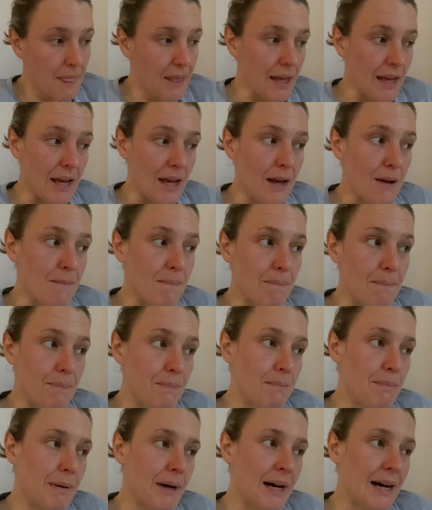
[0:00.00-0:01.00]

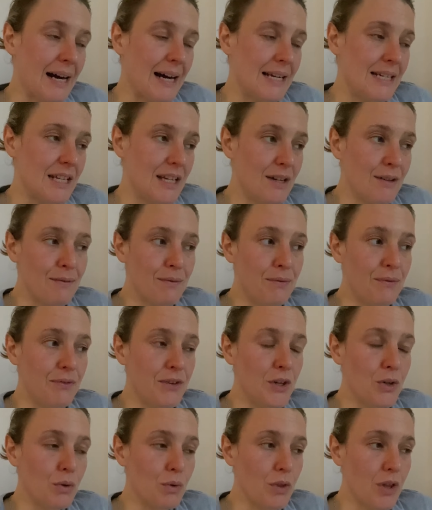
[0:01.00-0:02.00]
But I didn't
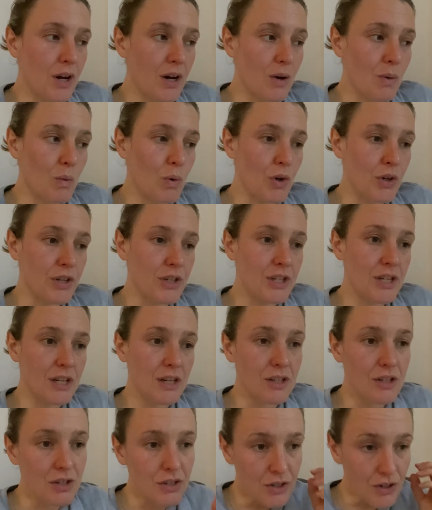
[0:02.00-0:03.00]
feel that I
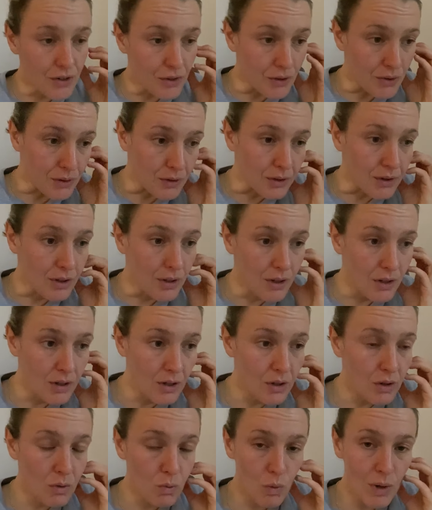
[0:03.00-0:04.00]
wanted to
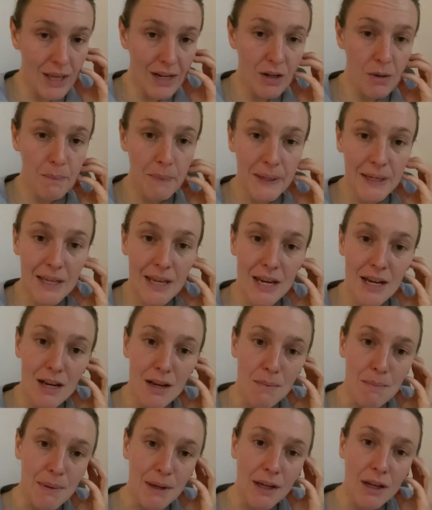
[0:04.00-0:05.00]
wear a
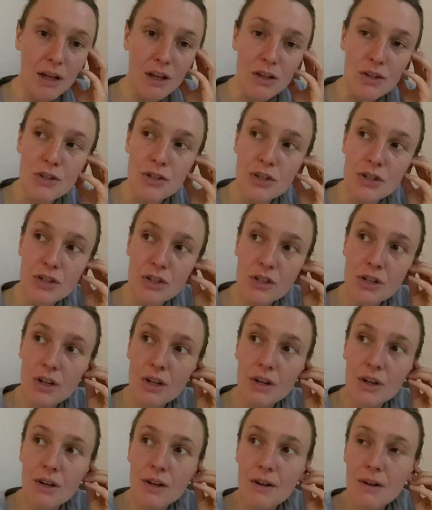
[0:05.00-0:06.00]
bikini because
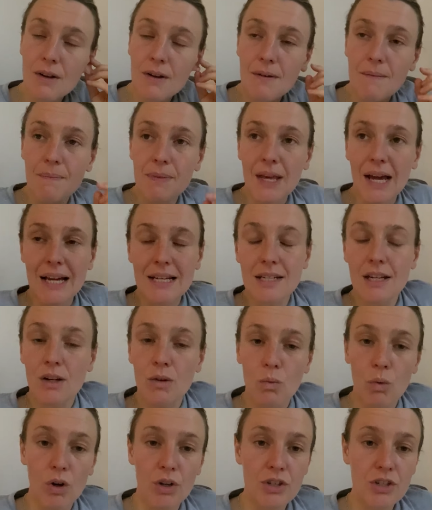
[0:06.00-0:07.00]
I
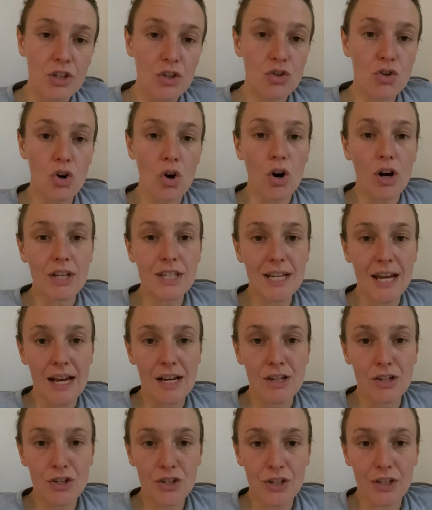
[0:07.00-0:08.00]
didn't want to draw
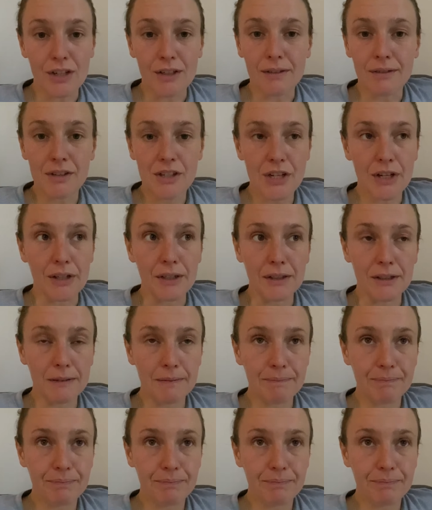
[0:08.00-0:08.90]
attention to it